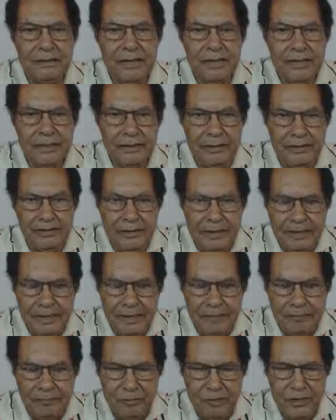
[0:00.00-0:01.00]
in the
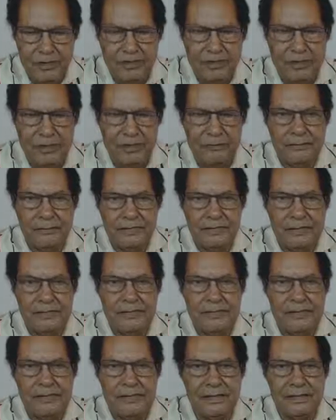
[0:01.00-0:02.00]
calculation in the
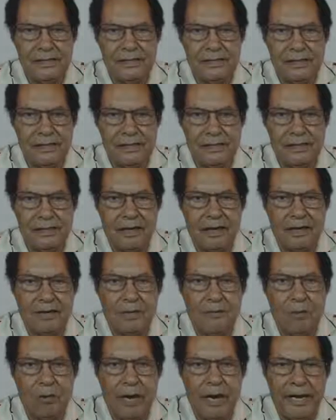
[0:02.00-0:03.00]
DCS are
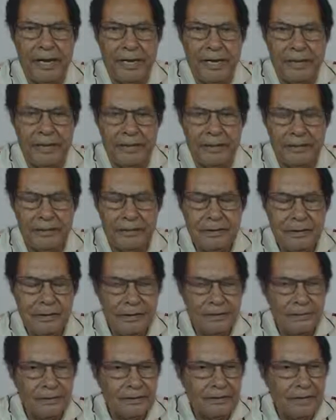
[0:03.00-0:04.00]
like wine.
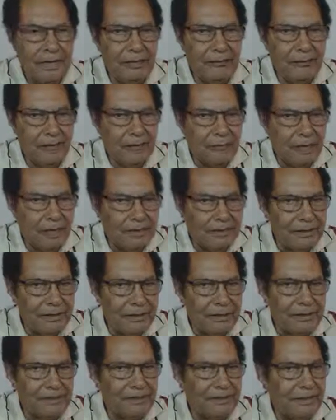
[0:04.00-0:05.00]
But
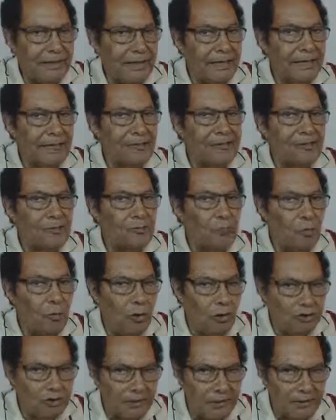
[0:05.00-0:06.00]
everybody drinks
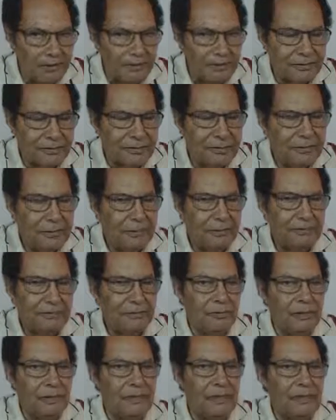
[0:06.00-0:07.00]
water.
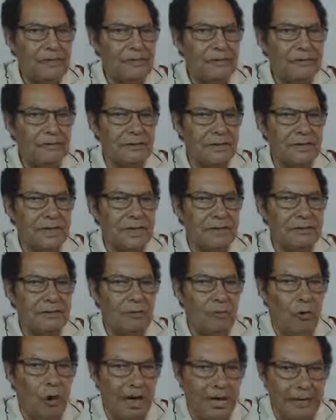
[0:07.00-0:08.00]
He doesn't
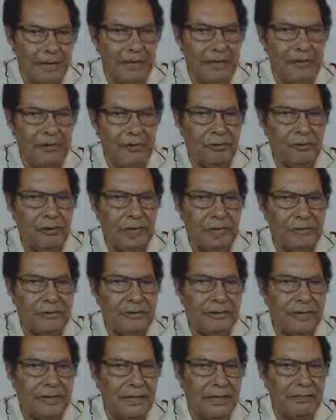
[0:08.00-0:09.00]
drink wine. You
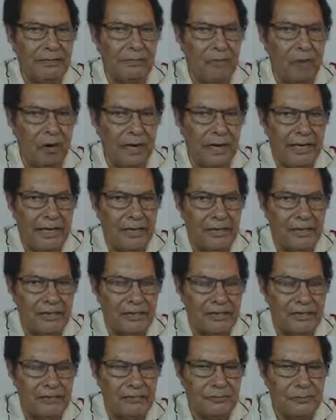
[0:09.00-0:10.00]
can drink wine
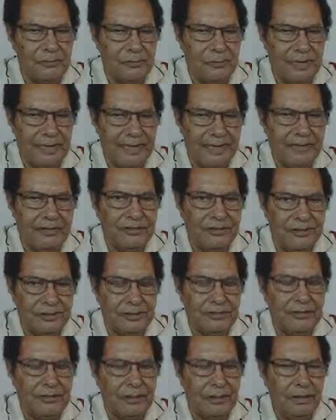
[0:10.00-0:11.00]
just for
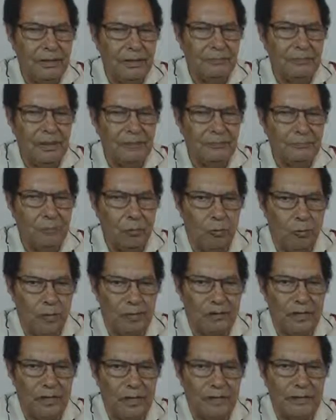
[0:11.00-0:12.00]
leisure. But
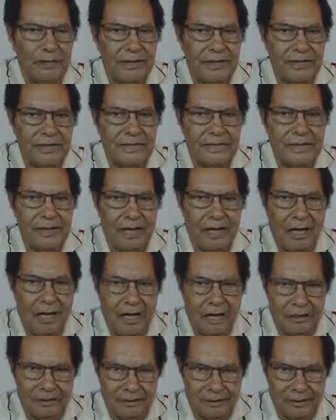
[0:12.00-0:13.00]
water is the
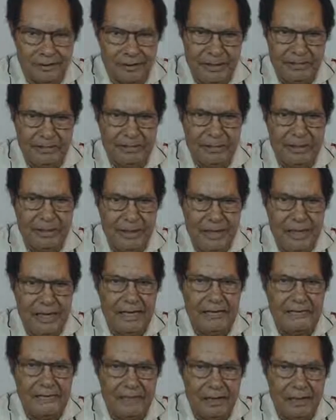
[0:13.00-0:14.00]
ultimate
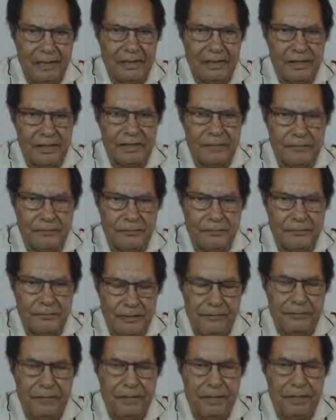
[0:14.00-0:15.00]
as far as
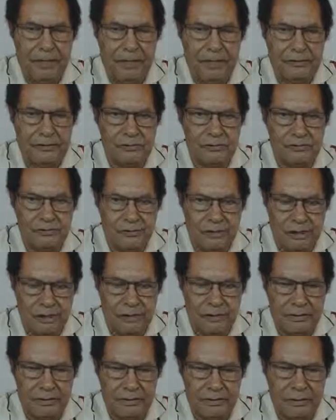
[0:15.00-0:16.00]
surviving is
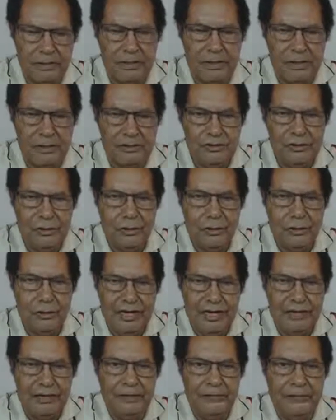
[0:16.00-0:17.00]
concerned. So
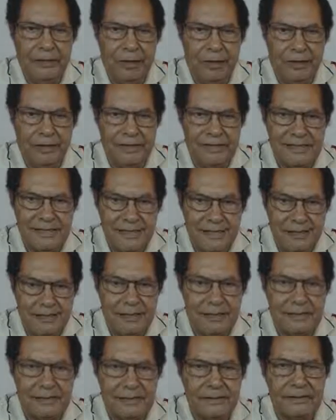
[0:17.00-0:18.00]
really, if you are
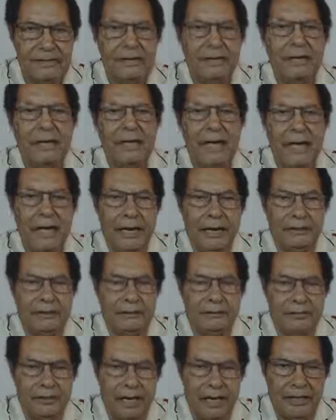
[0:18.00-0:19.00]
serious
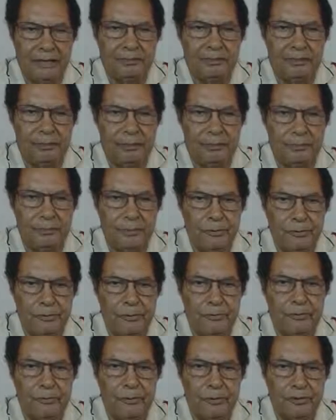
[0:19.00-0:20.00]
and try to
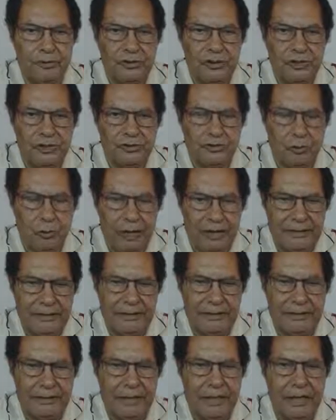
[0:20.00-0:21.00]
improve your sheet
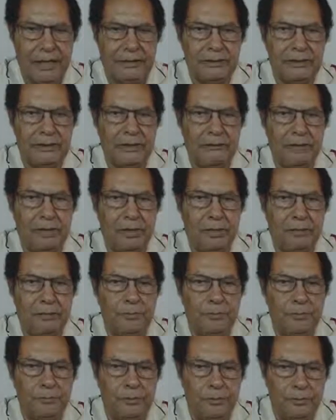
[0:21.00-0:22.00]
quality and
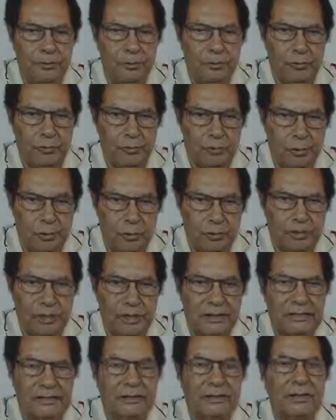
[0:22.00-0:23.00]
develop your new
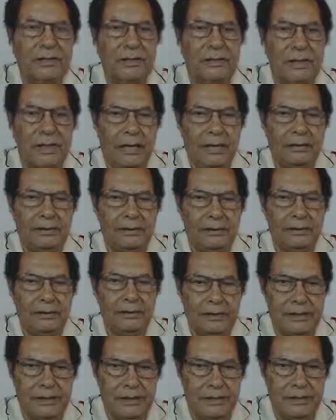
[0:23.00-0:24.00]
products and
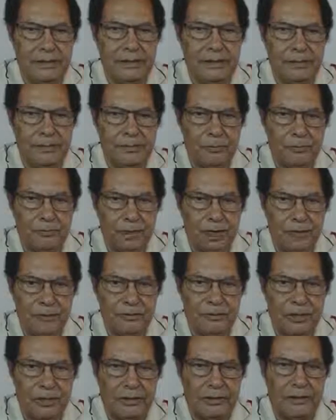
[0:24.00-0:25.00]
increase the
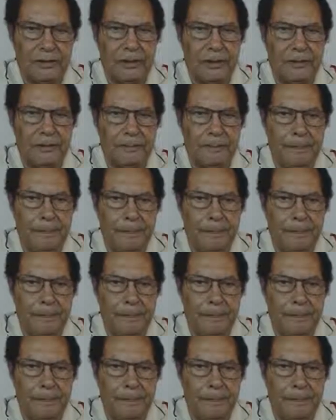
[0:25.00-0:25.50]
production